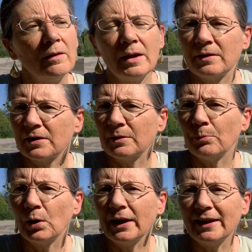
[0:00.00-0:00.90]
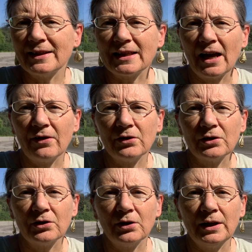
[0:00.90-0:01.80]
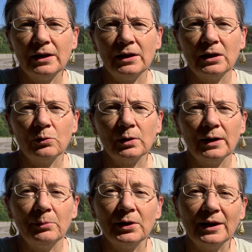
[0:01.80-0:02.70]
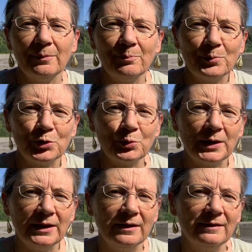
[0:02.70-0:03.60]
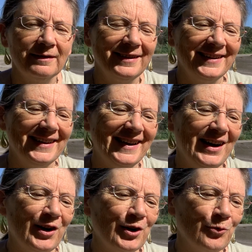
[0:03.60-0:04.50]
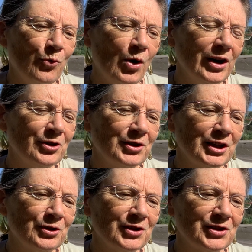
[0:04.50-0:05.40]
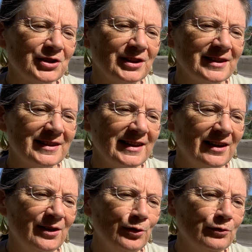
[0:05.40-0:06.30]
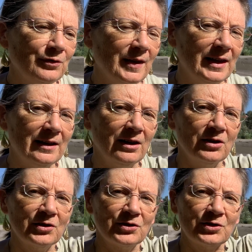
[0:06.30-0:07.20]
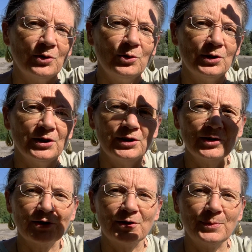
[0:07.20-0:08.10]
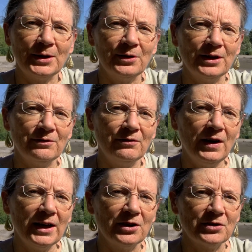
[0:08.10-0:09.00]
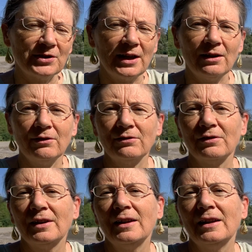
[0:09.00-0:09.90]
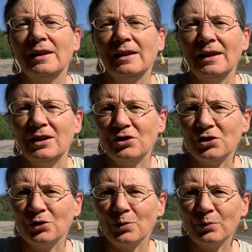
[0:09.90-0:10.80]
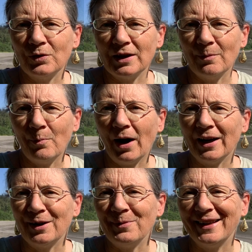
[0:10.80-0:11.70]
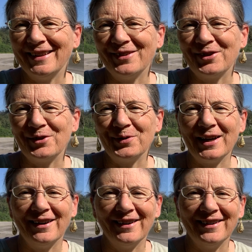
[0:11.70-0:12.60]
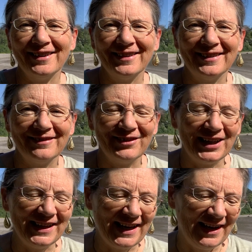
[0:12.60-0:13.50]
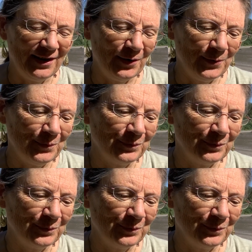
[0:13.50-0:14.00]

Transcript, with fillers: It's the bringing together and creating equilibrium between our watery crystalline self and our solar spirit fire self into the embodiment of who we are right now.